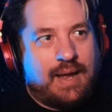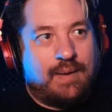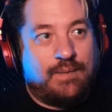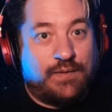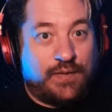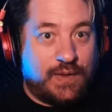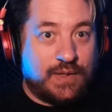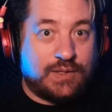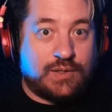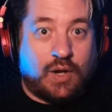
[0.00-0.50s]

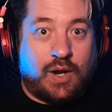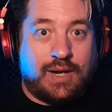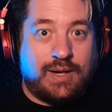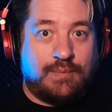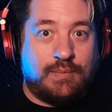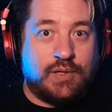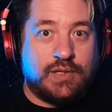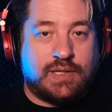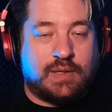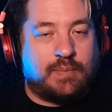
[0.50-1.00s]
For this kind of
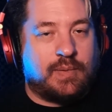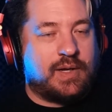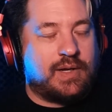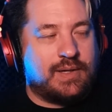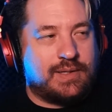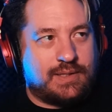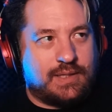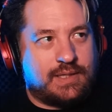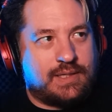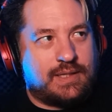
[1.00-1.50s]
music,
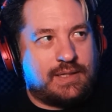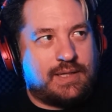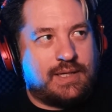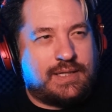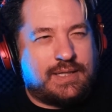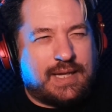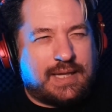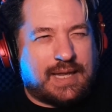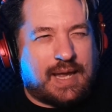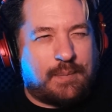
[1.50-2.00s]
because
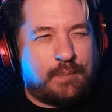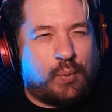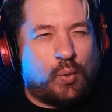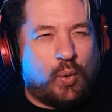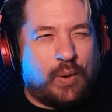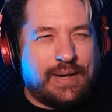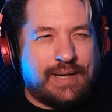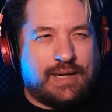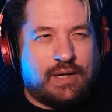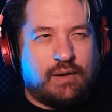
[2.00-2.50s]
it's at that
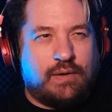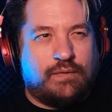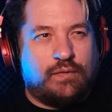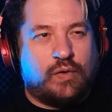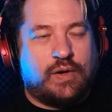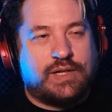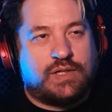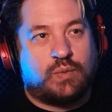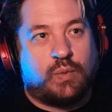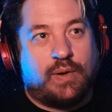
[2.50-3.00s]
point in her
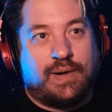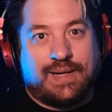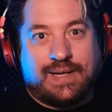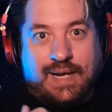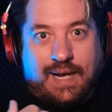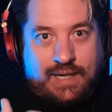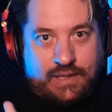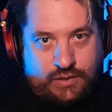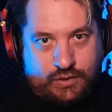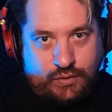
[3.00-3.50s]
voice where it
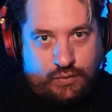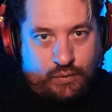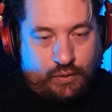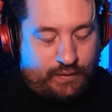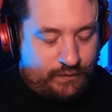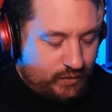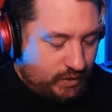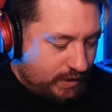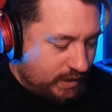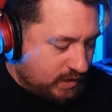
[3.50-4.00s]
cuts through.
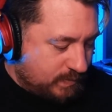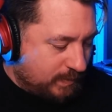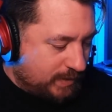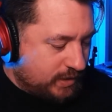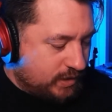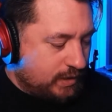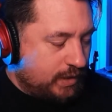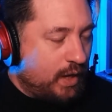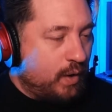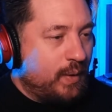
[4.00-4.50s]
If she gets
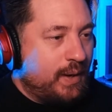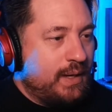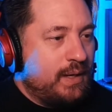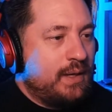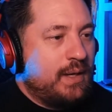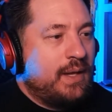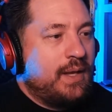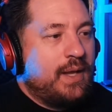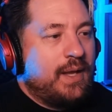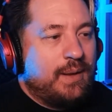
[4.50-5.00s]
much lower,
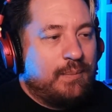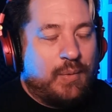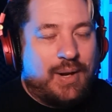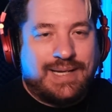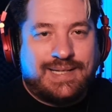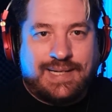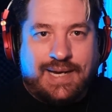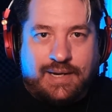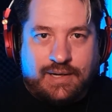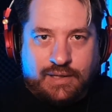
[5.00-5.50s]
it
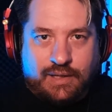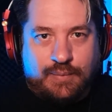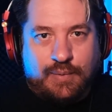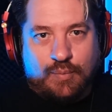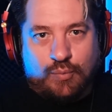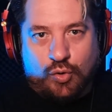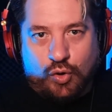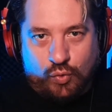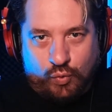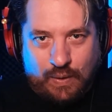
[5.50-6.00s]
might sound a little bit
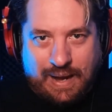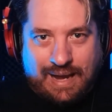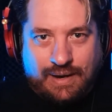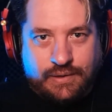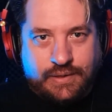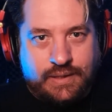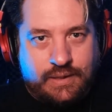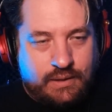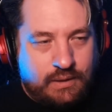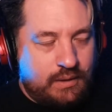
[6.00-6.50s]
more
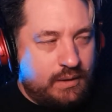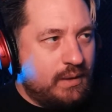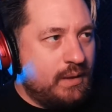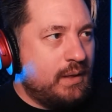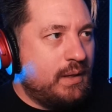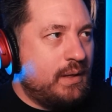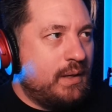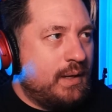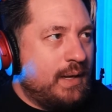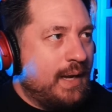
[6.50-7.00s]
rounded.
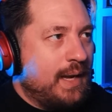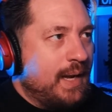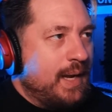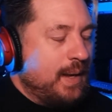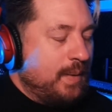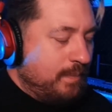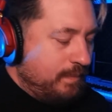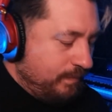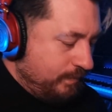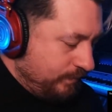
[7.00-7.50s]

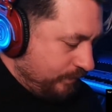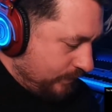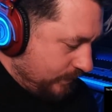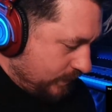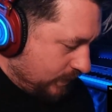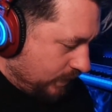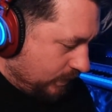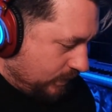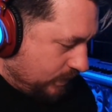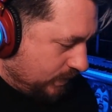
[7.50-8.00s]

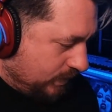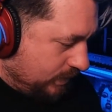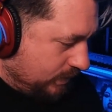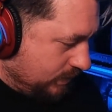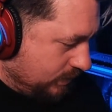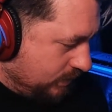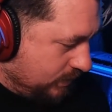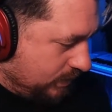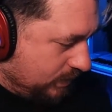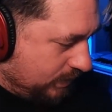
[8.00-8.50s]
So
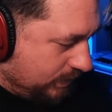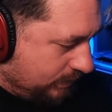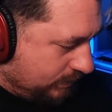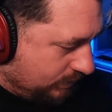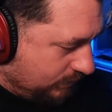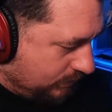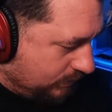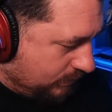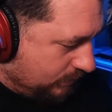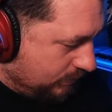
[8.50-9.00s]
she's
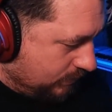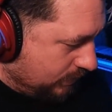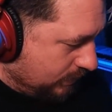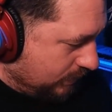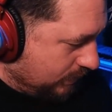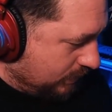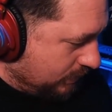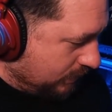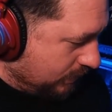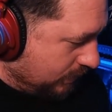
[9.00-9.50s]

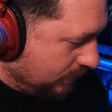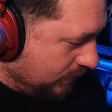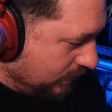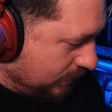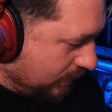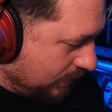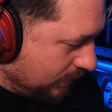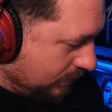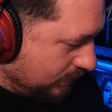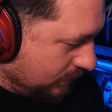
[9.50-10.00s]
G3, she can get
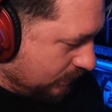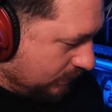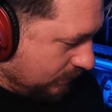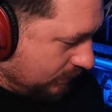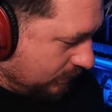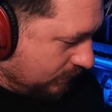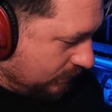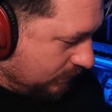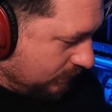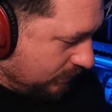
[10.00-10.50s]
down
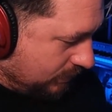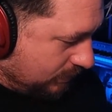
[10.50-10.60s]
to